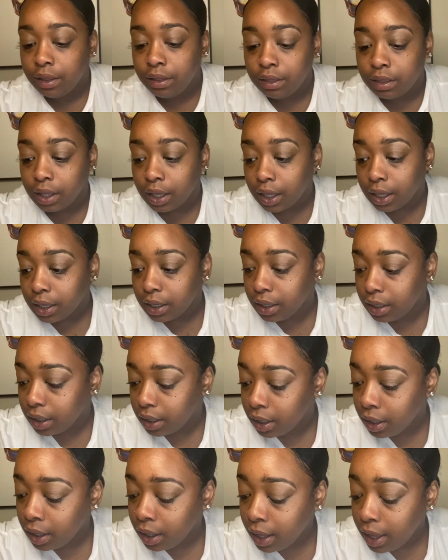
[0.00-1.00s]
Then
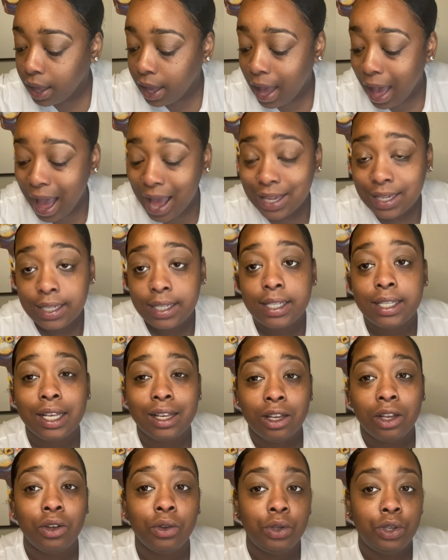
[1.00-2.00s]
I
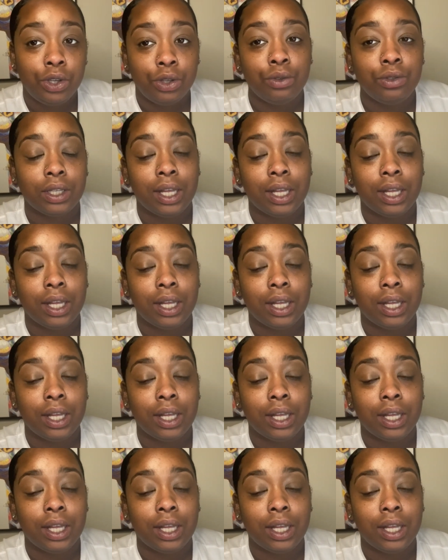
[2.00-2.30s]
still use